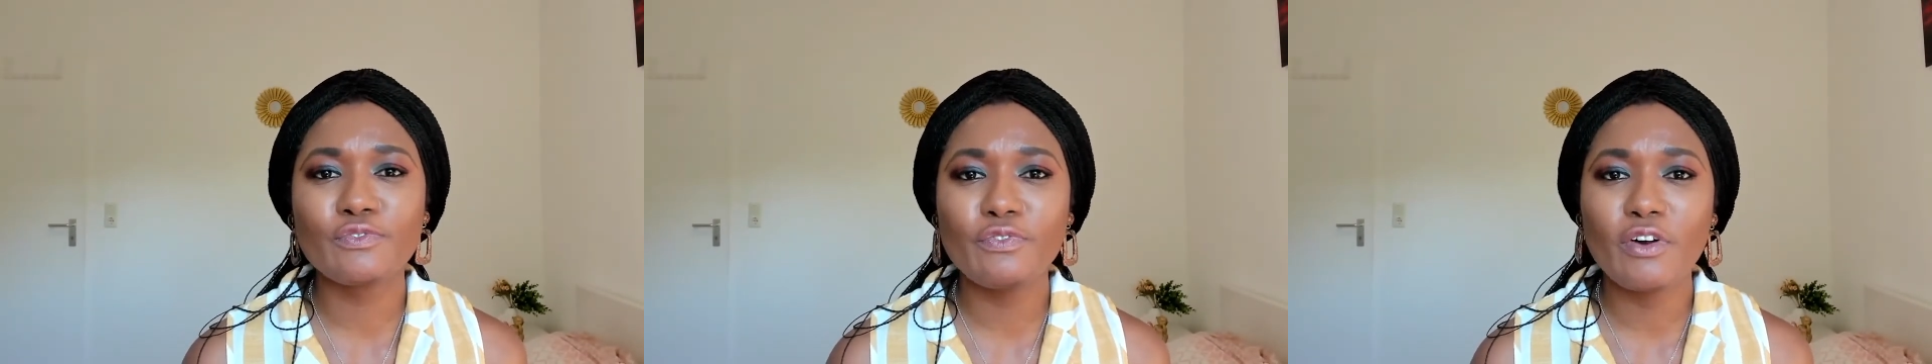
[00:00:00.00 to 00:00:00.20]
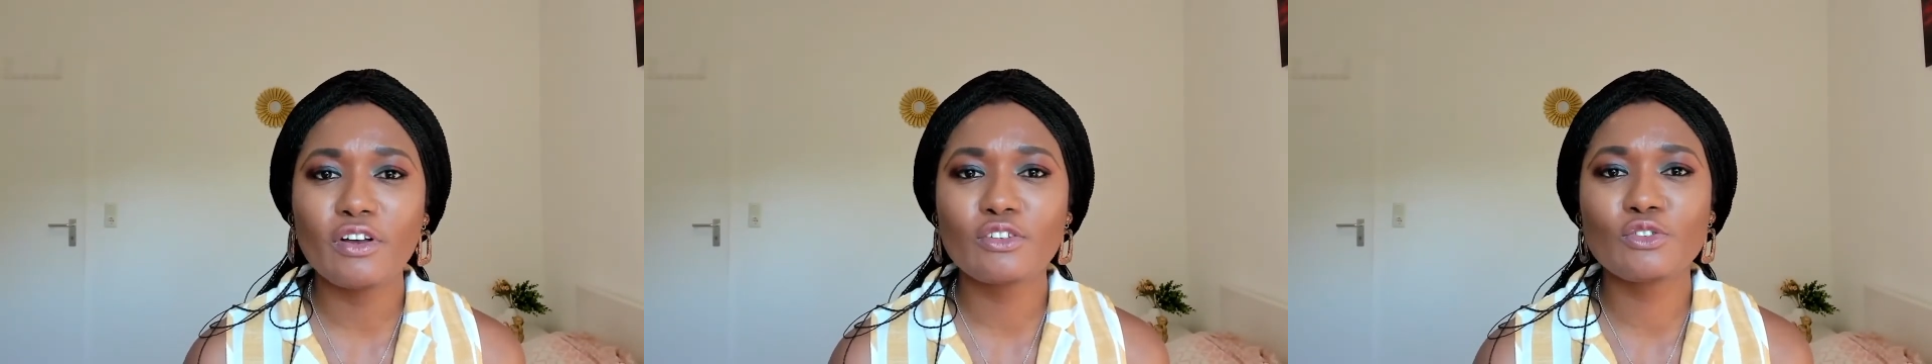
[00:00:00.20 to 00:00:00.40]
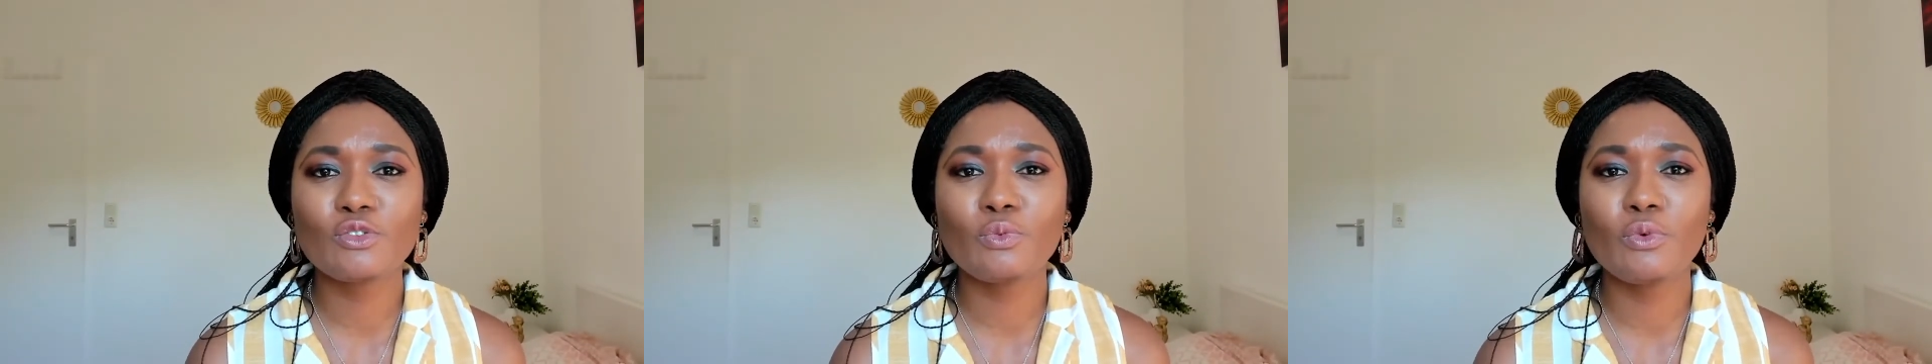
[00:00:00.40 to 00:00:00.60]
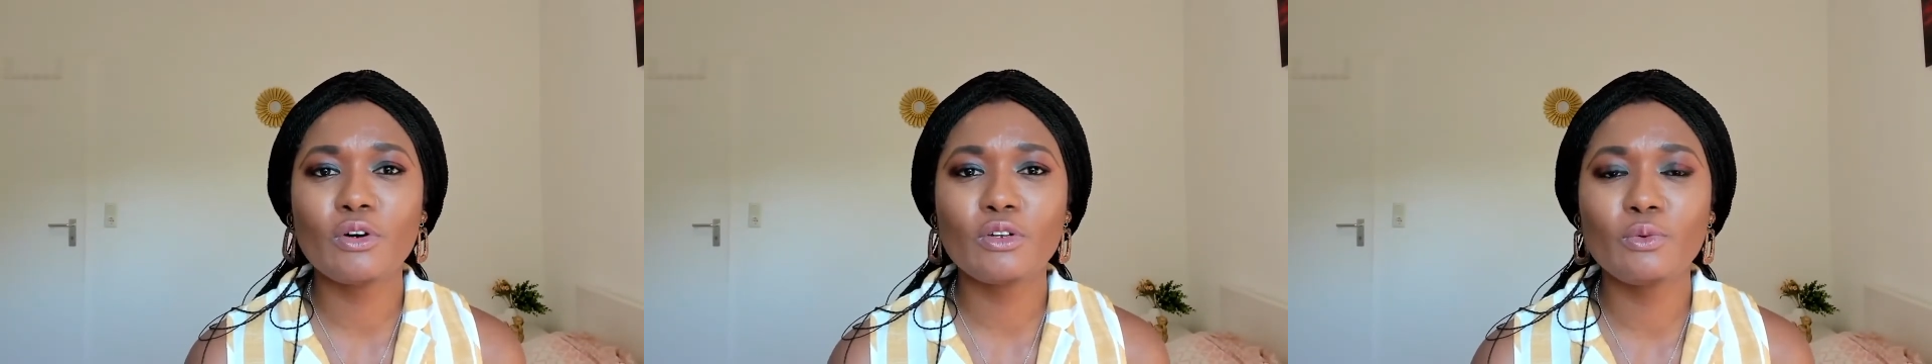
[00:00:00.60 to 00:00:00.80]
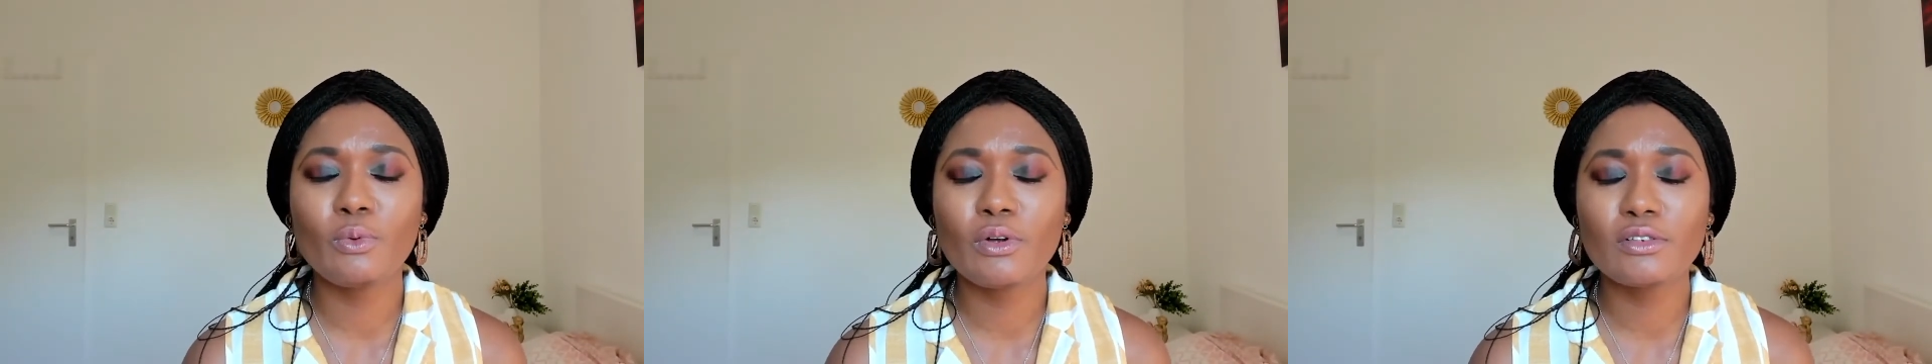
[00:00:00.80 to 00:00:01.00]
first
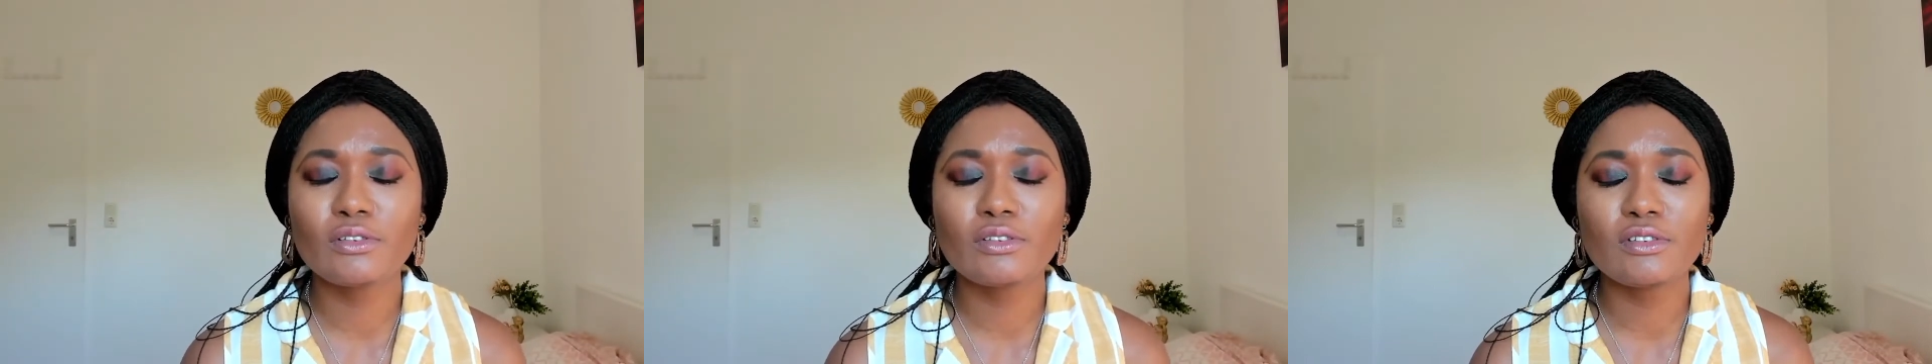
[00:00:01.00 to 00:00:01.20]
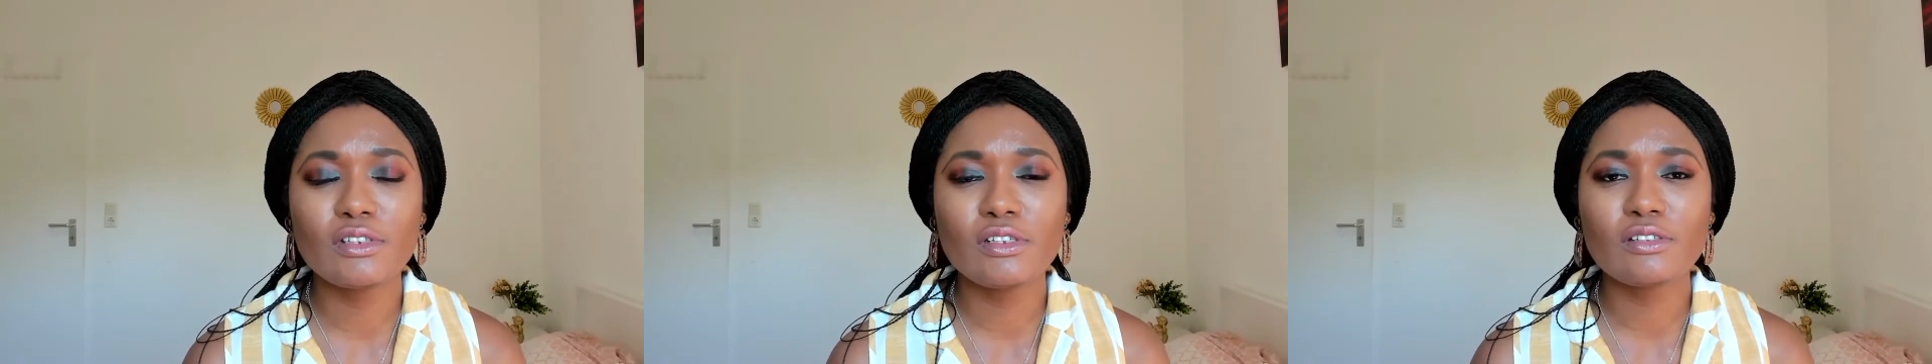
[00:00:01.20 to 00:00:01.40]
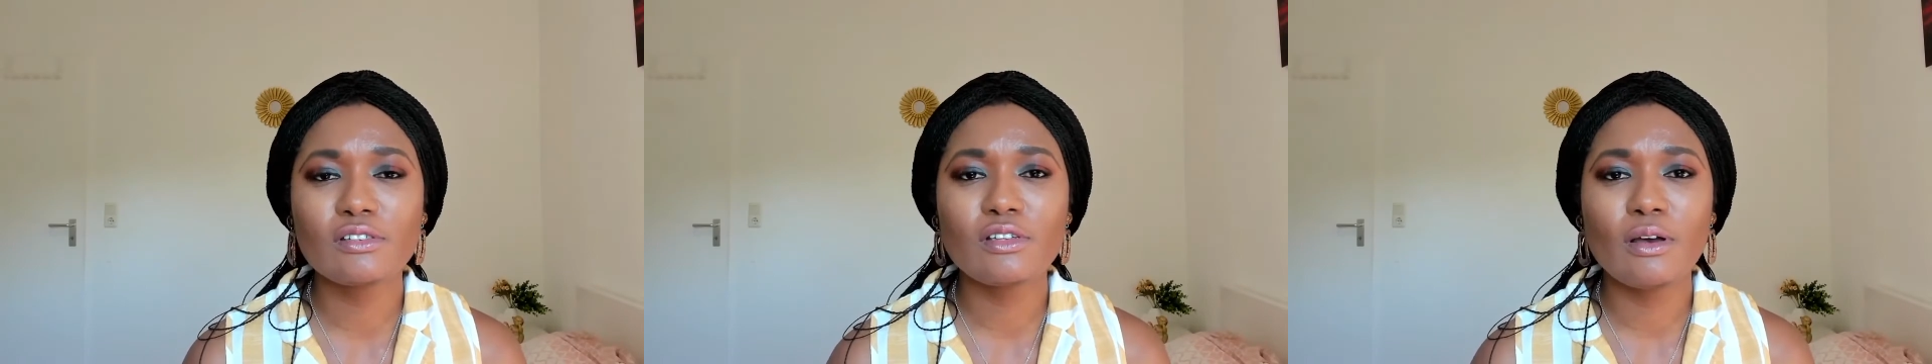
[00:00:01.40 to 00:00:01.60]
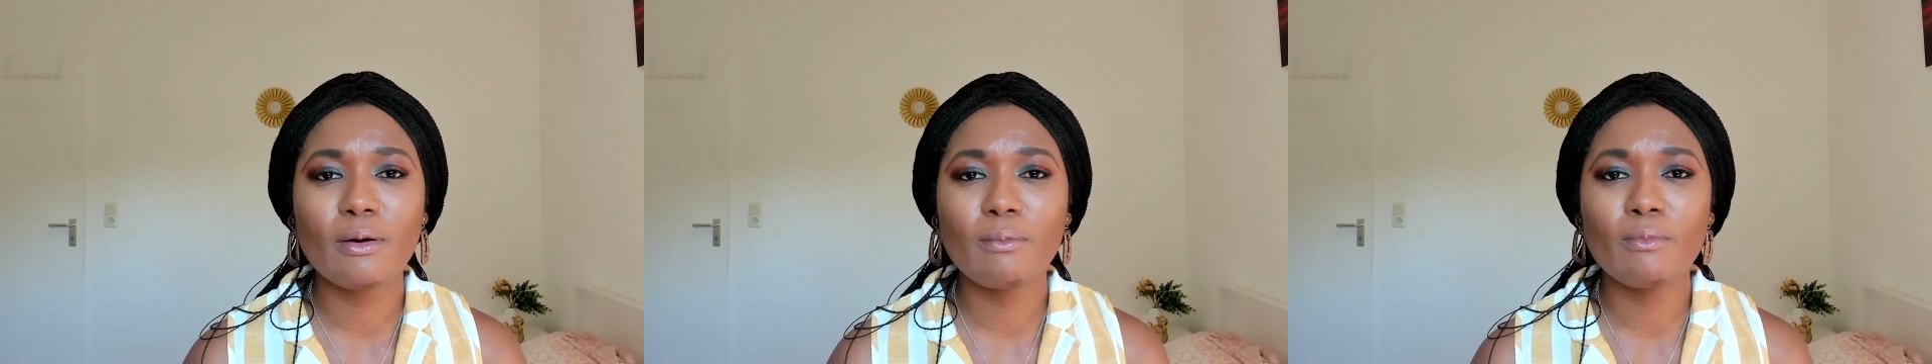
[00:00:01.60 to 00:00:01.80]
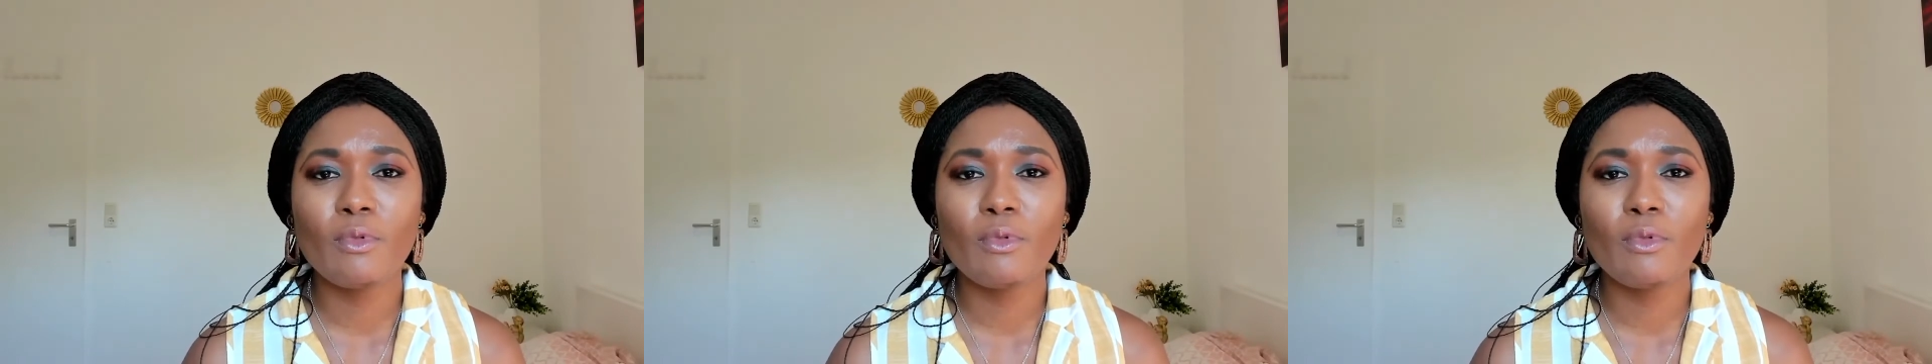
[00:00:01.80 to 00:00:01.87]
word was this